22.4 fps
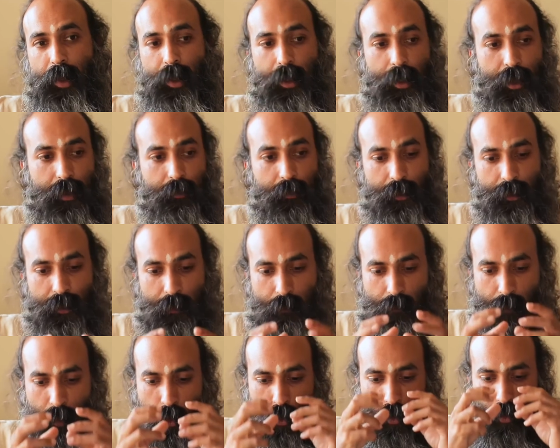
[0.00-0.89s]
Even the
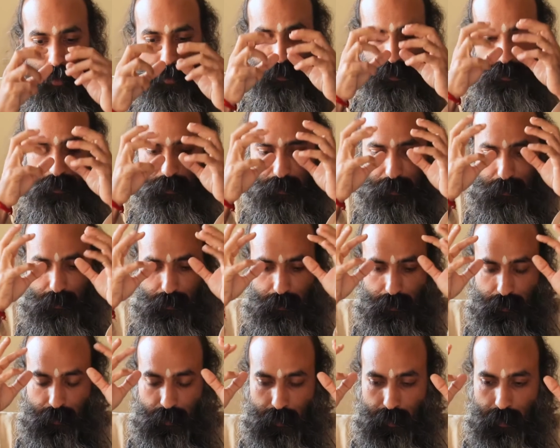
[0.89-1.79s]
most uh,
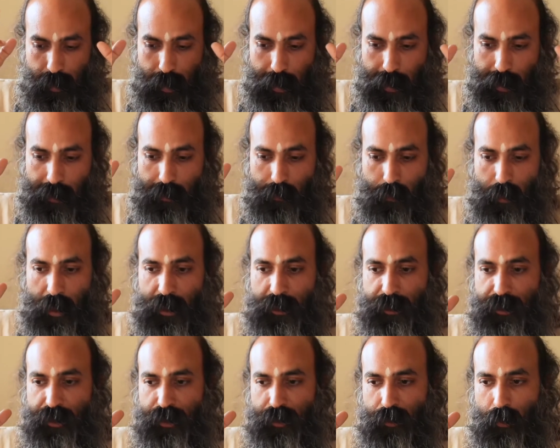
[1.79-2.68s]

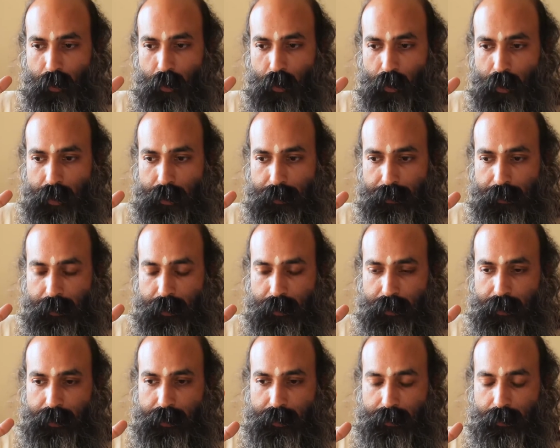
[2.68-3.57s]
advanced or
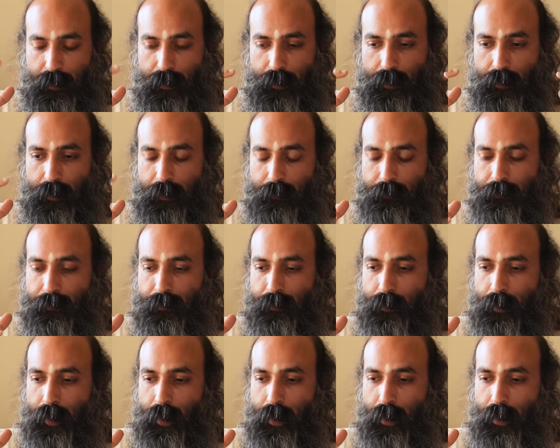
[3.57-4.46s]
uh,
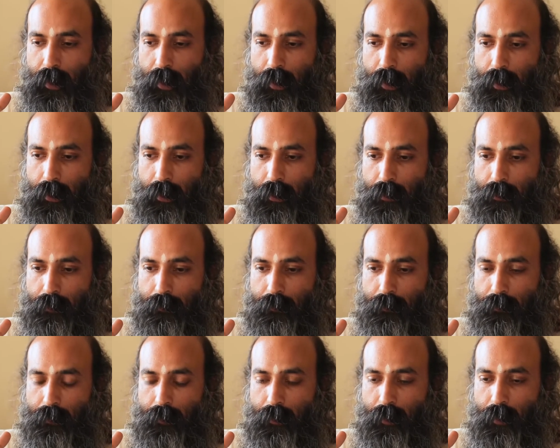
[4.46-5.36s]
uh,
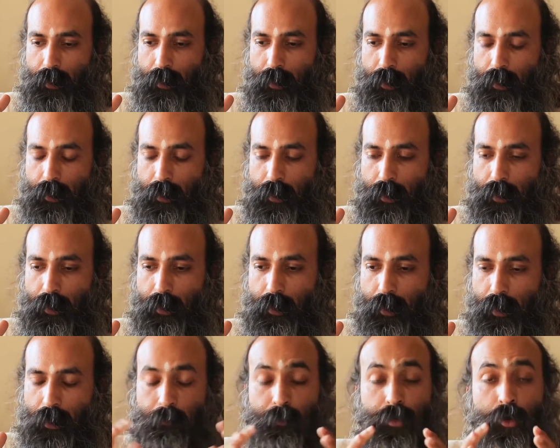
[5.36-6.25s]

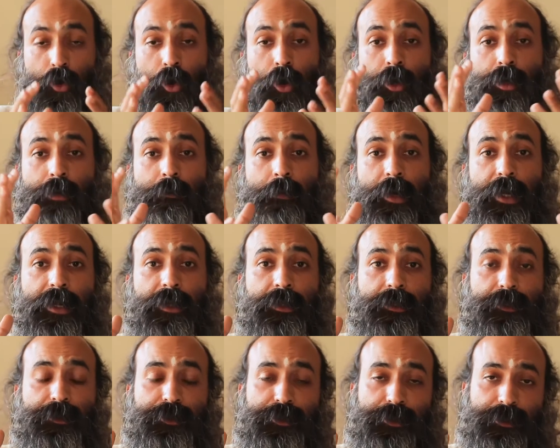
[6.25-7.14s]
broad
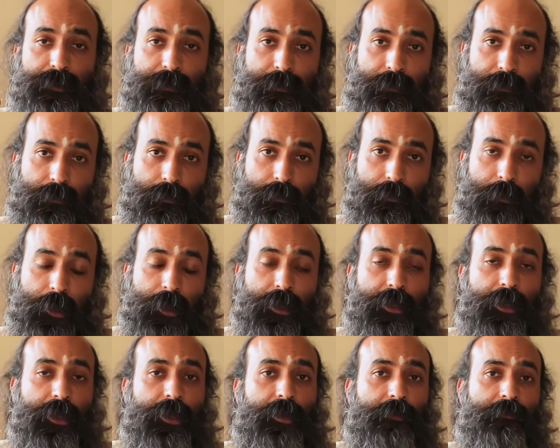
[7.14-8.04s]
minds,
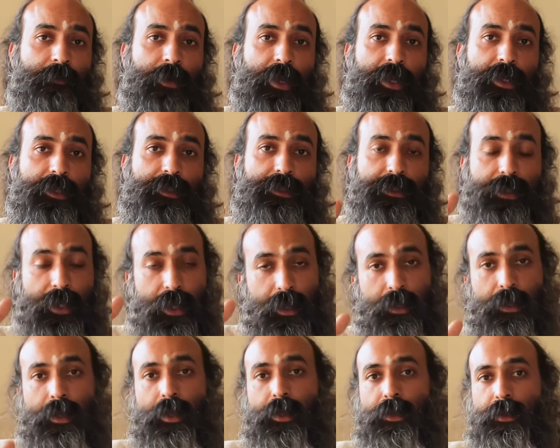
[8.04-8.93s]
meditative minds,
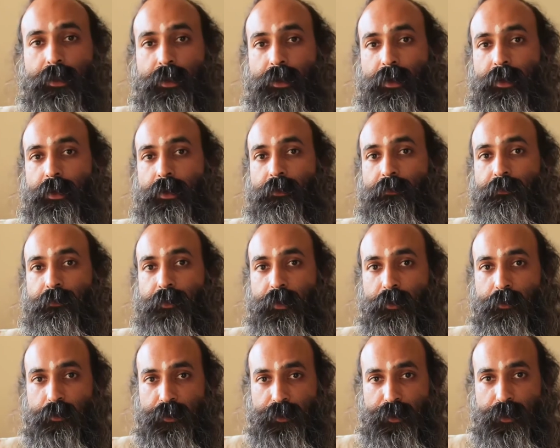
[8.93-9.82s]
can get
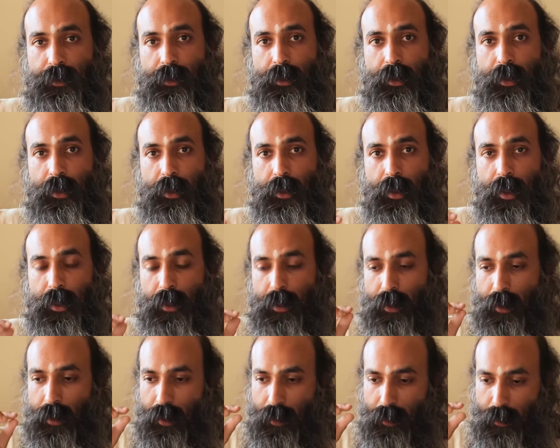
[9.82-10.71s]
confused,
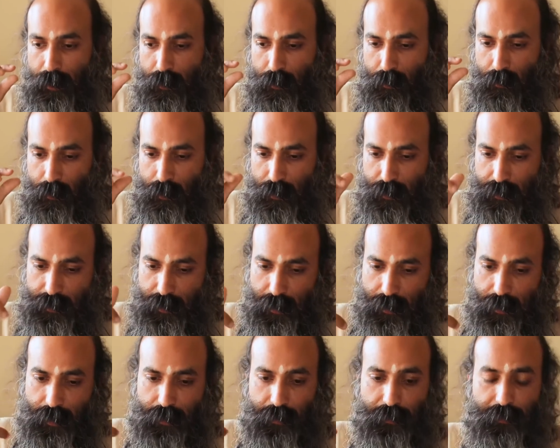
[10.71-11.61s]
can get into a
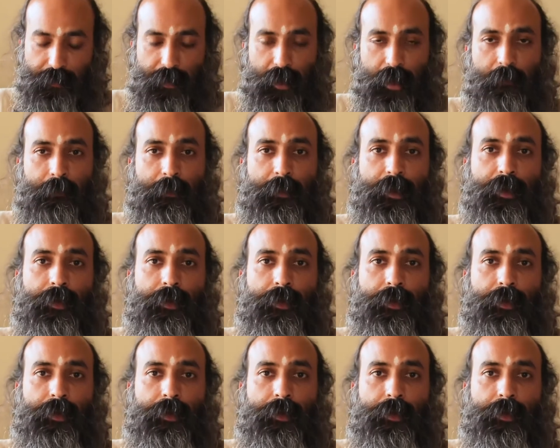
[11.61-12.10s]
certain trap.